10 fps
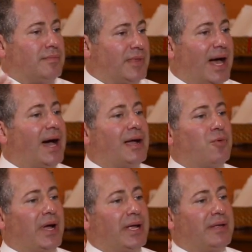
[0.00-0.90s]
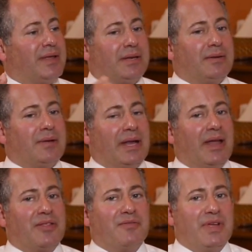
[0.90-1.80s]
the highway, that
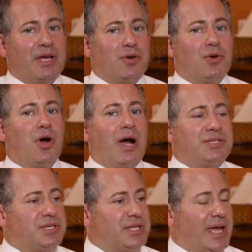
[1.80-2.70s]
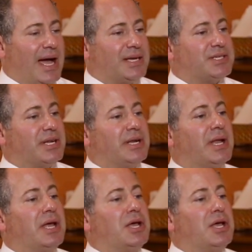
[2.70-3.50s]
another vehicle causes the accident.